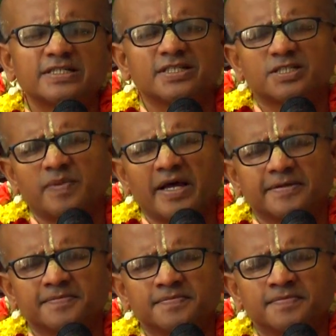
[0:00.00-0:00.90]
Krishna's plan.
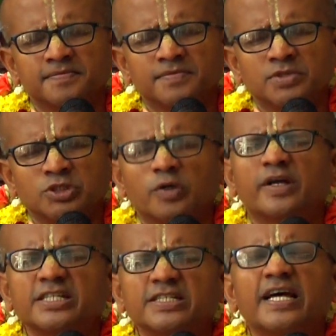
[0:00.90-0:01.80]
So
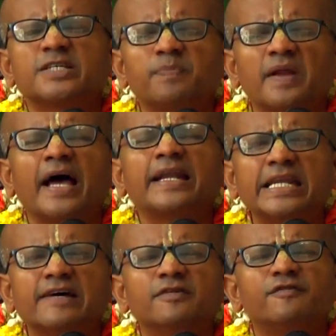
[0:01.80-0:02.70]
Krishna's
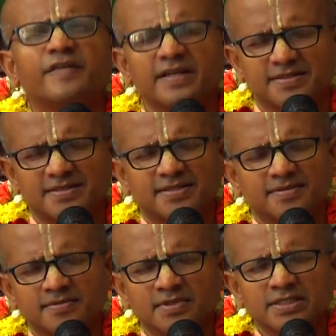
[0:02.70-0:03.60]
plan never fails.
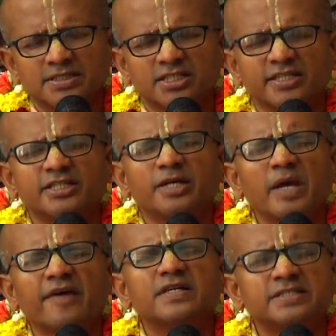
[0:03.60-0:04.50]

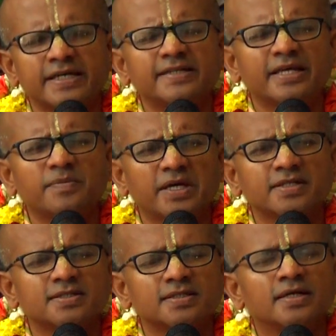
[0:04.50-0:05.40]
Satyameva Jayate
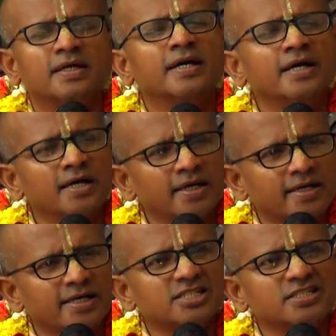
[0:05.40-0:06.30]
means
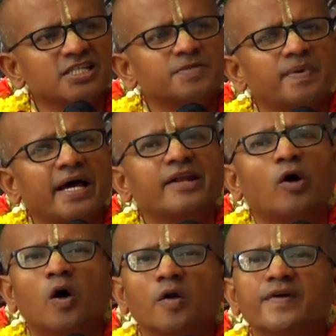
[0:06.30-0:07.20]
Krishna's plan
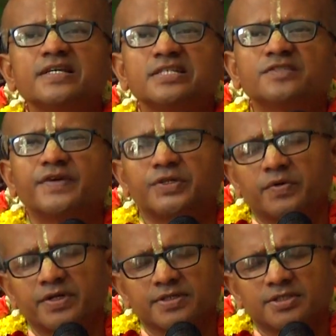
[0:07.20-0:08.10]
always is
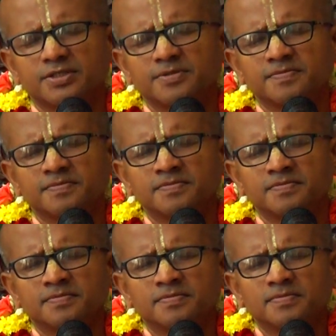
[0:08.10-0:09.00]
victorious.
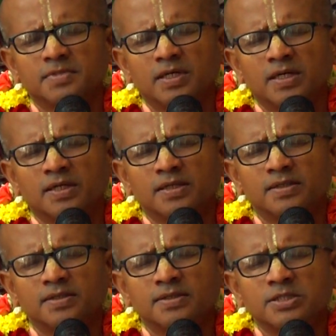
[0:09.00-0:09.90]
Uh,
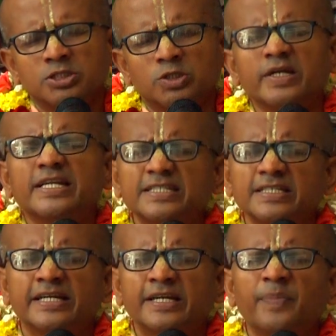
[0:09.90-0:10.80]
so it is
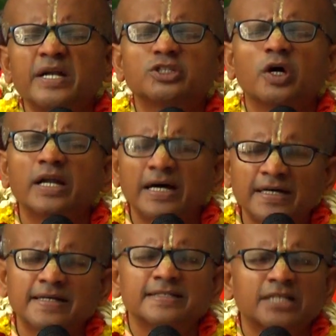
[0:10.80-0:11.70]
it depends on
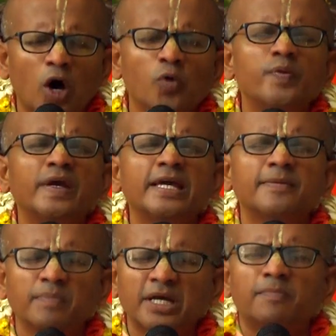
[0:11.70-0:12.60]
us how
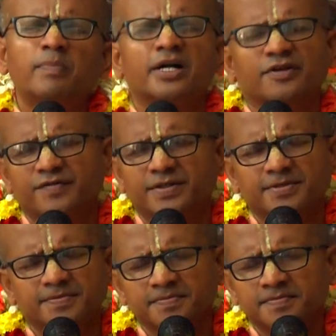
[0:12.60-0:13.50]
we become part of it.